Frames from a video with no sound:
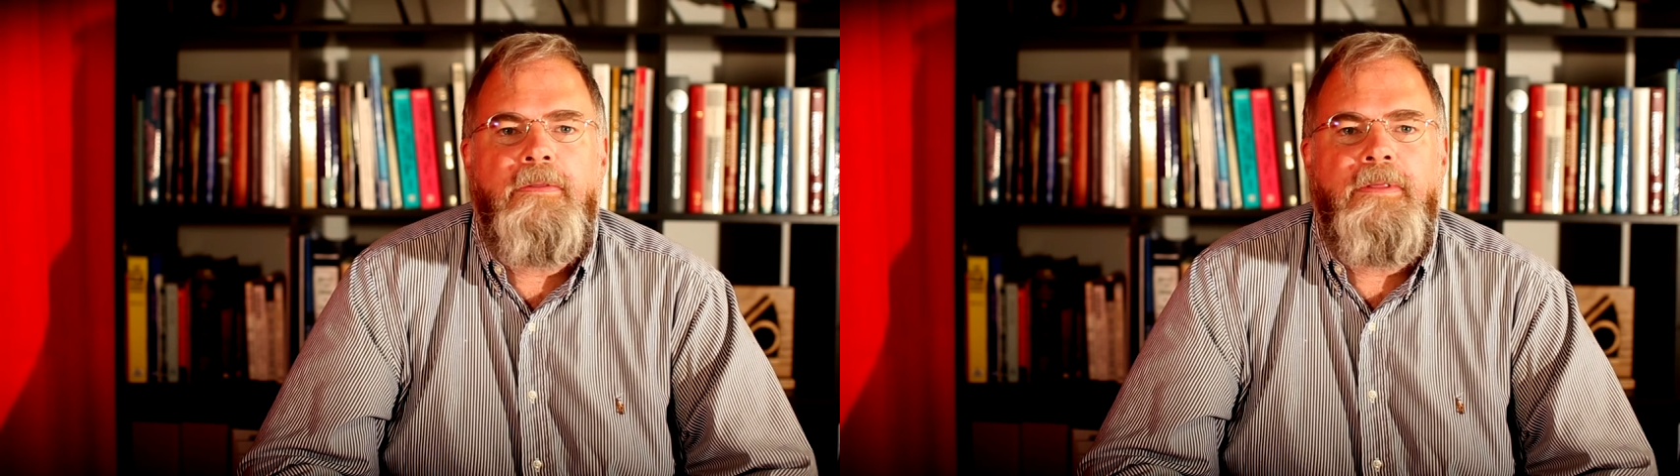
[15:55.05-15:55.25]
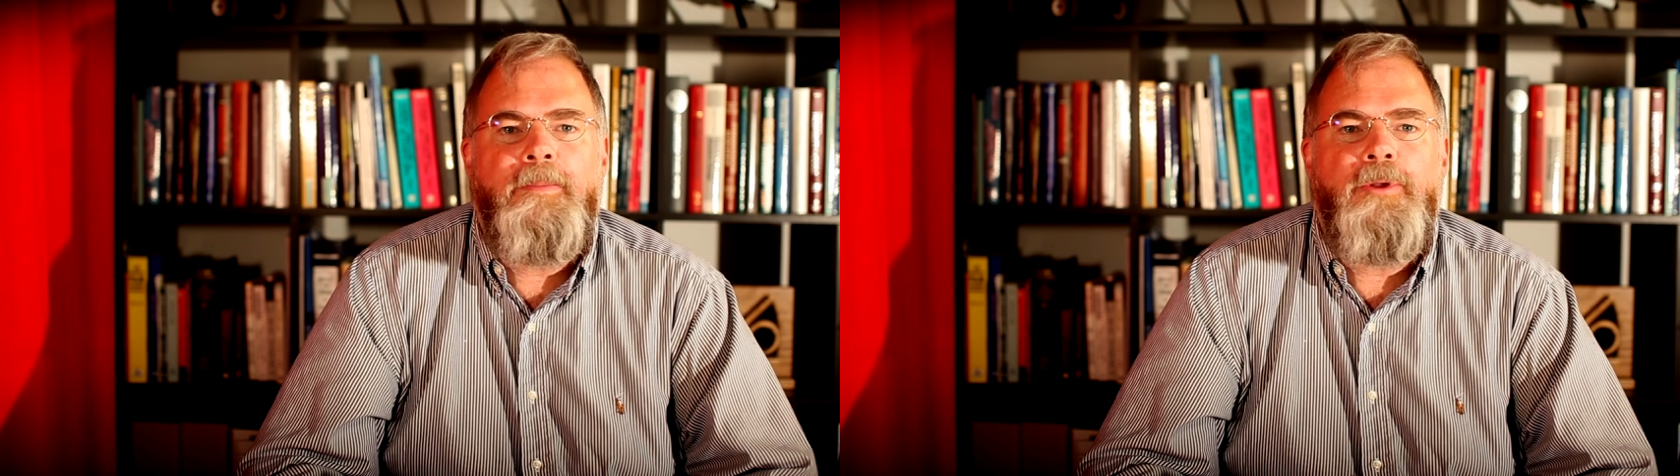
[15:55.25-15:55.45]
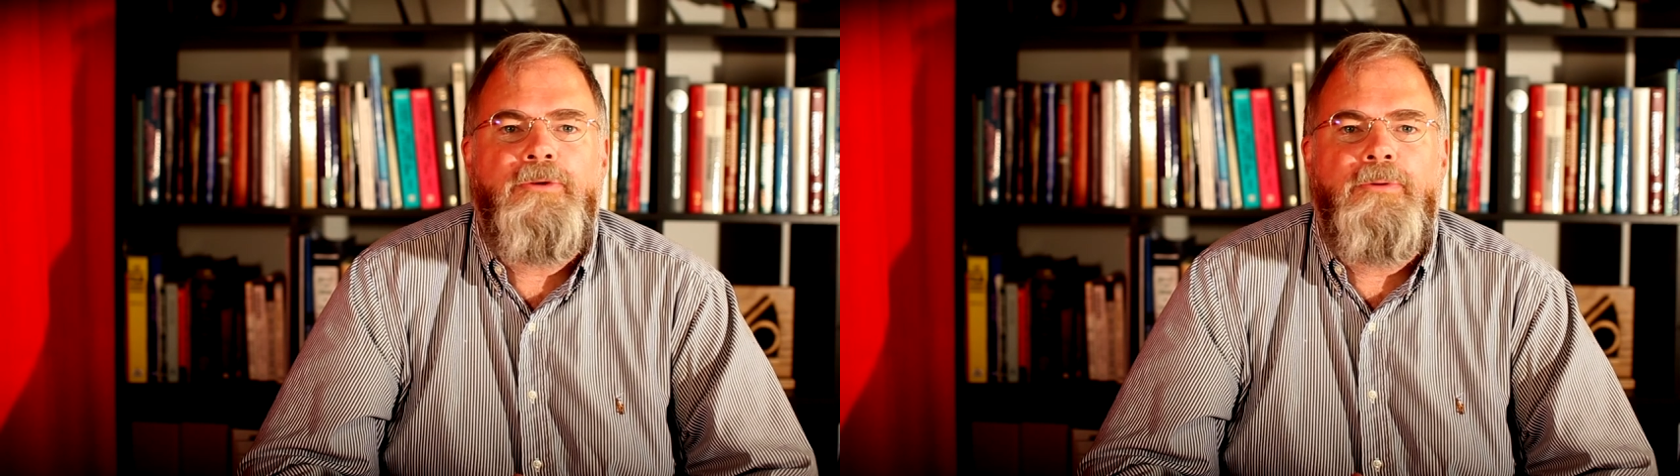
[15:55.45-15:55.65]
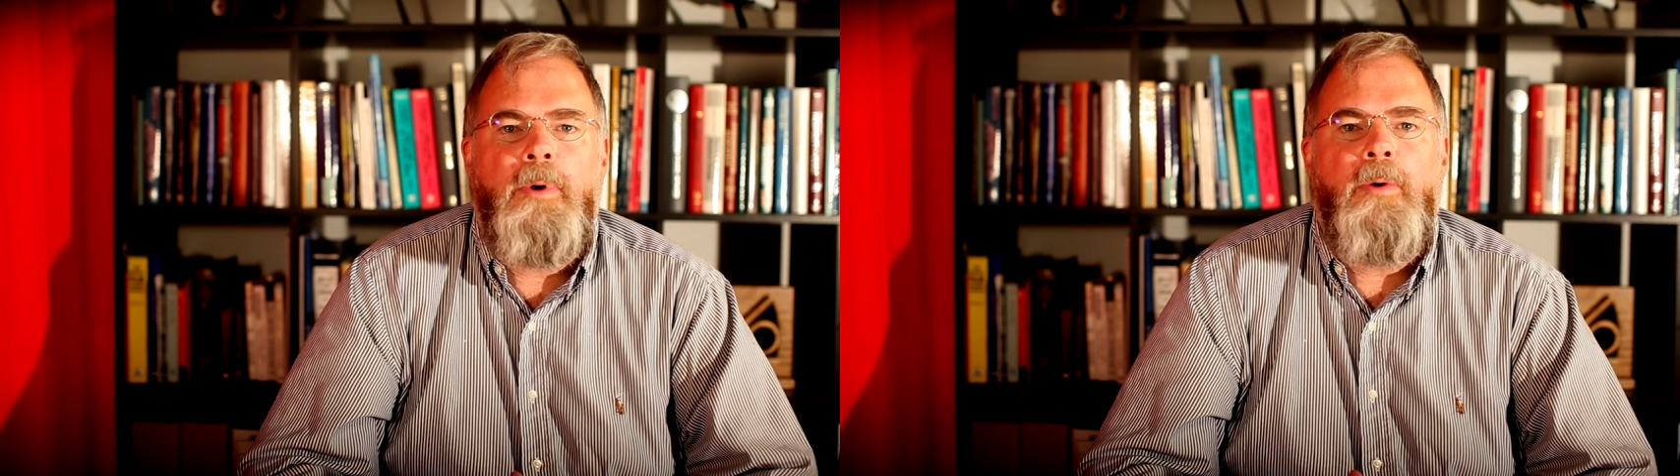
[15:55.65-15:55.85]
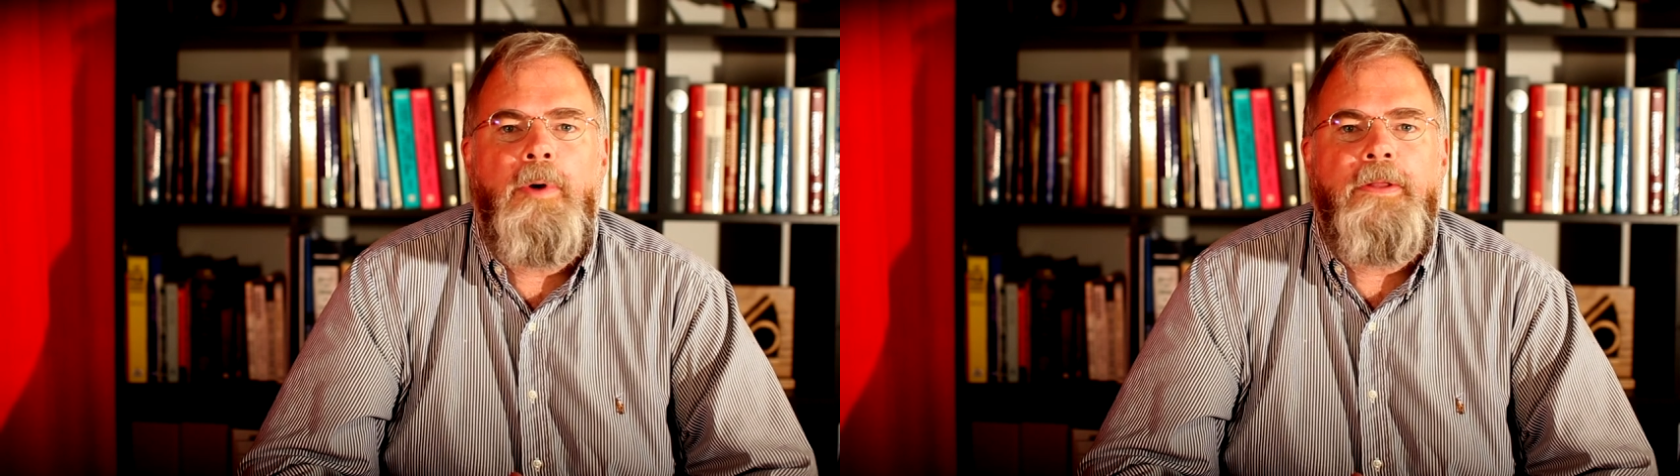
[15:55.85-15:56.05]
similar to
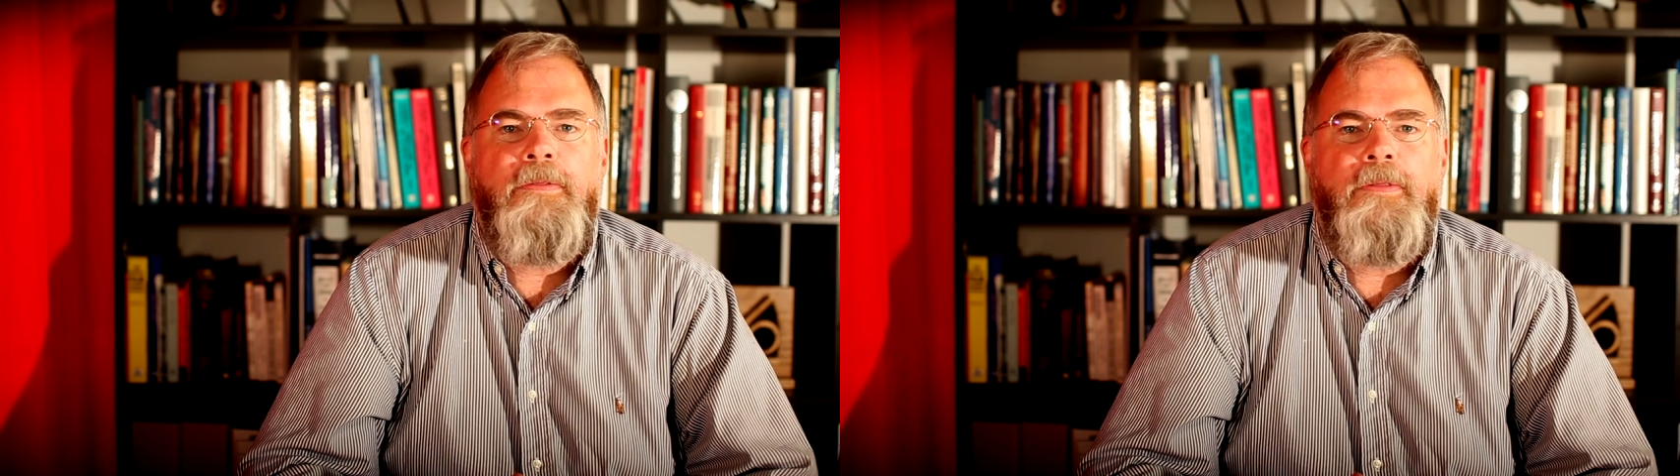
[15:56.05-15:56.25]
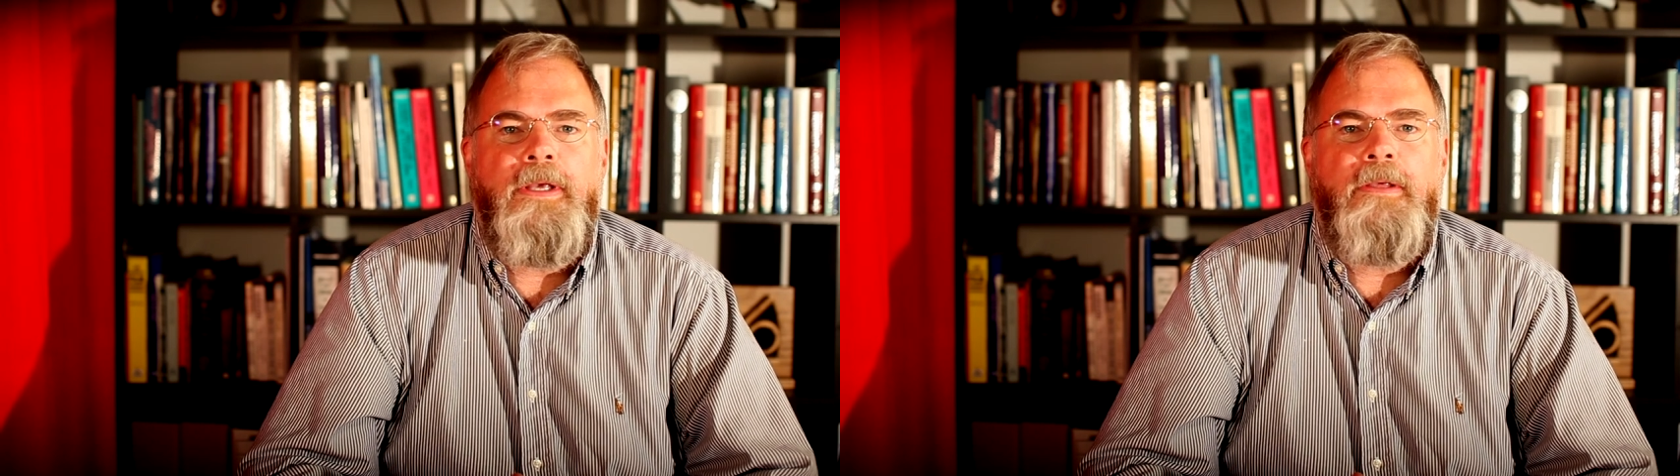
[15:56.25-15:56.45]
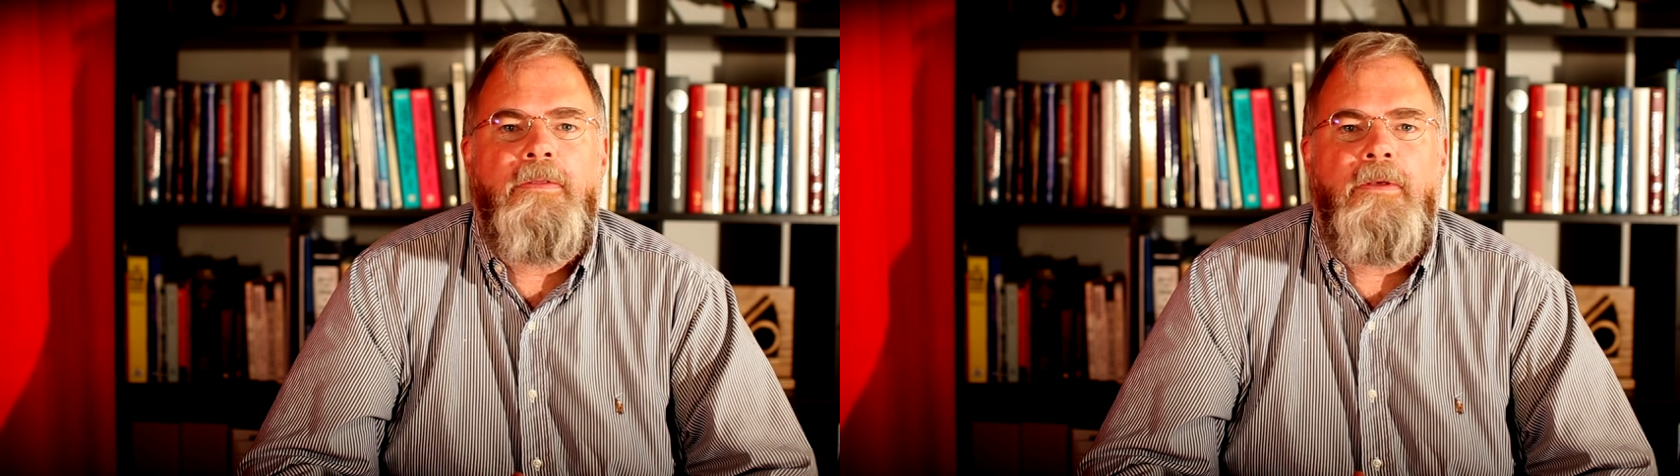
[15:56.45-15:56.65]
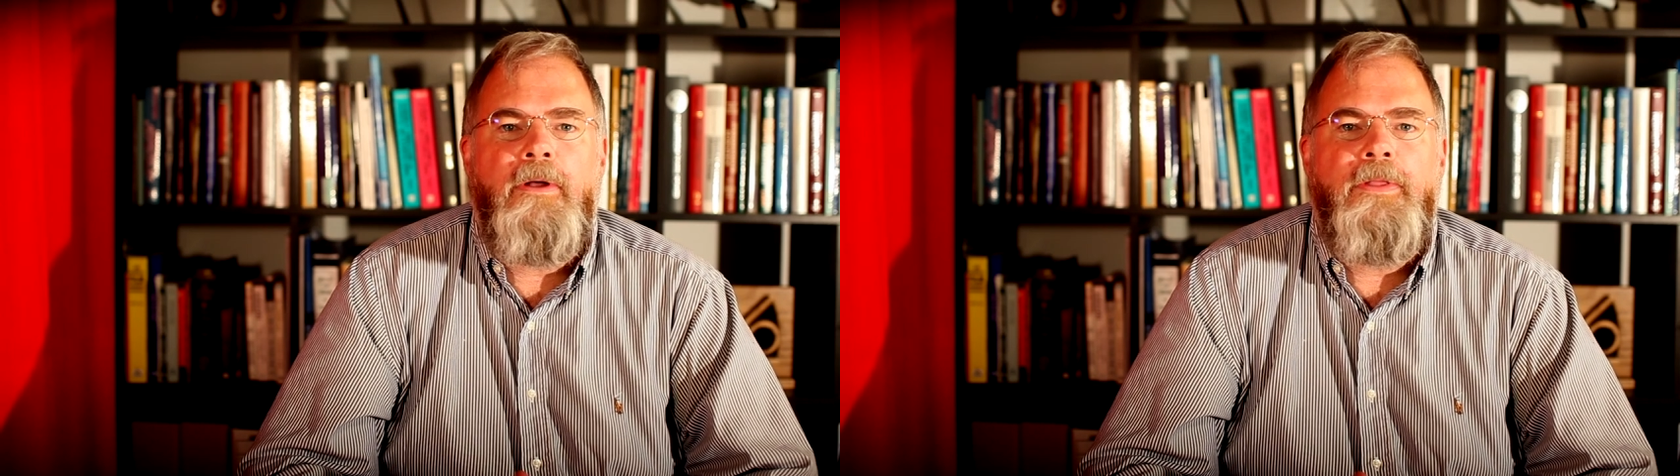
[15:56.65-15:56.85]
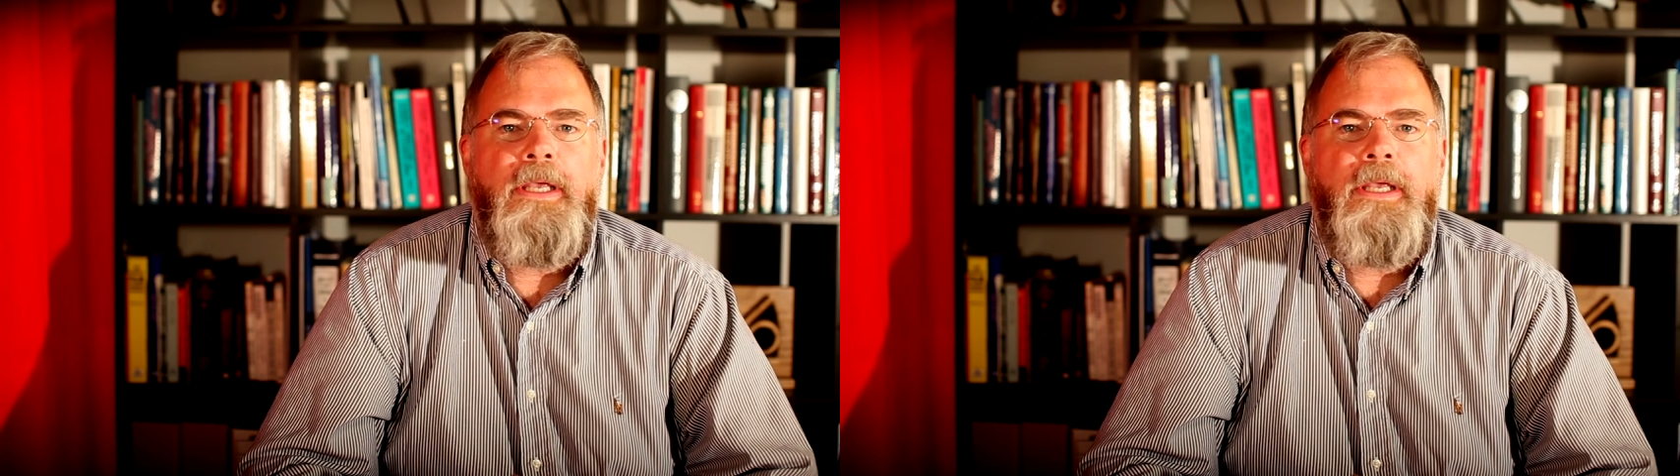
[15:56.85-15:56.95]
what one sees on